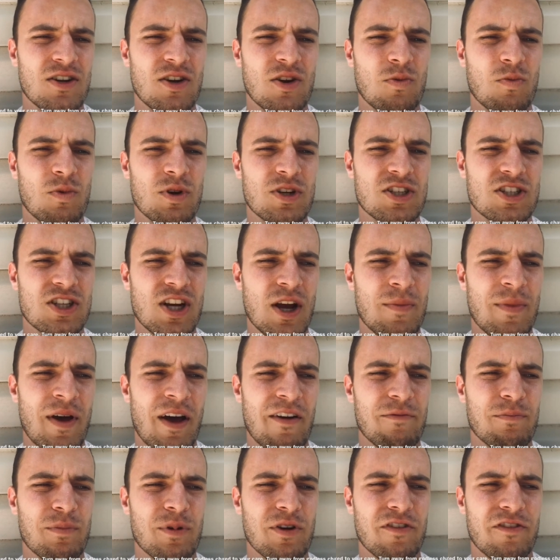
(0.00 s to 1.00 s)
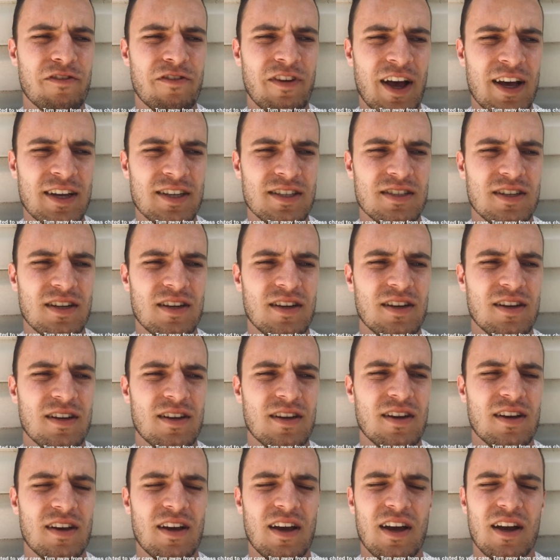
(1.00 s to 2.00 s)
which some have professed
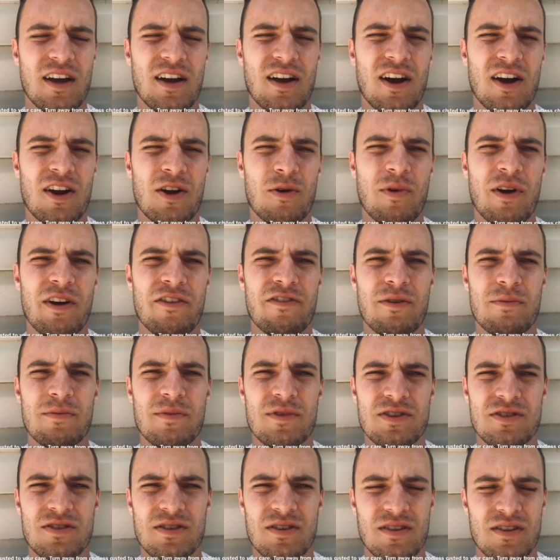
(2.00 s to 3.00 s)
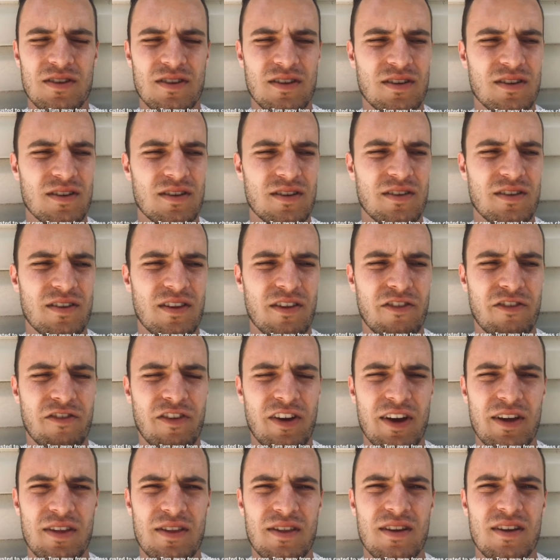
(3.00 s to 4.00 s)
and gone away from the, the
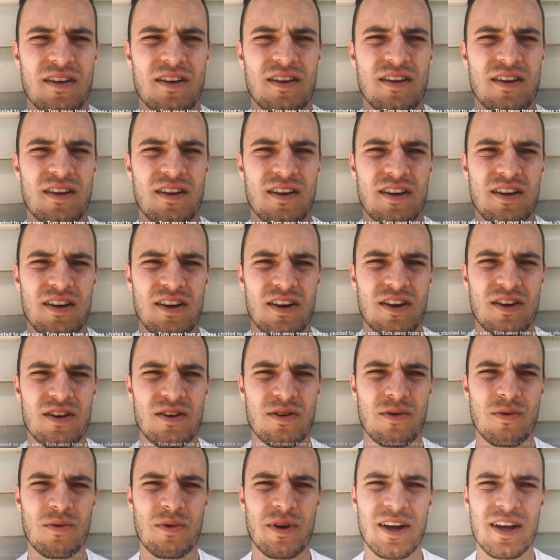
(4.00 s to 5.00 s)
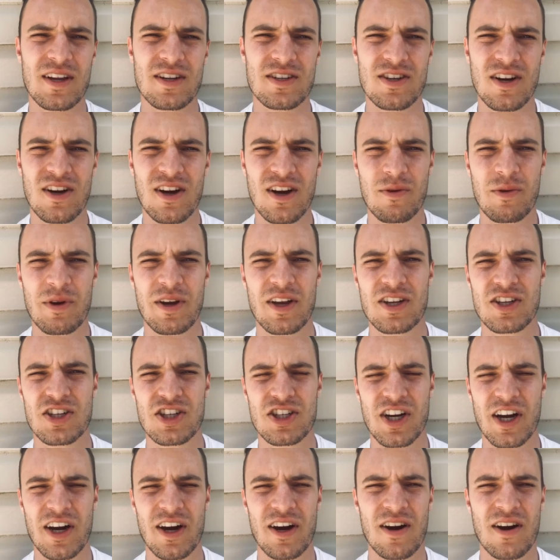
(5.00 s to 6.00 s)
faith." you know, we can talk, we can
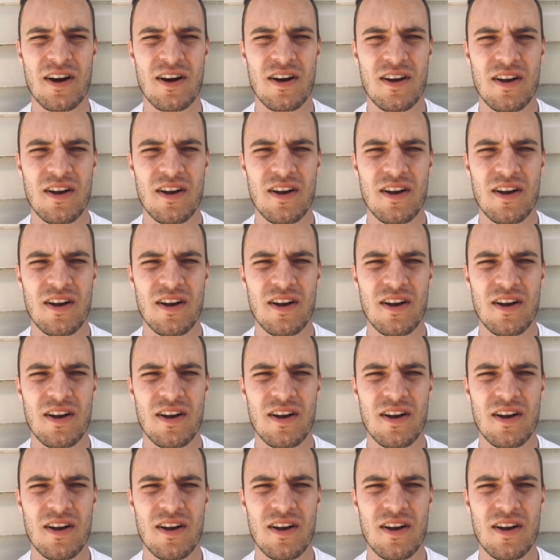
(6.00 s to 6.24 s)
share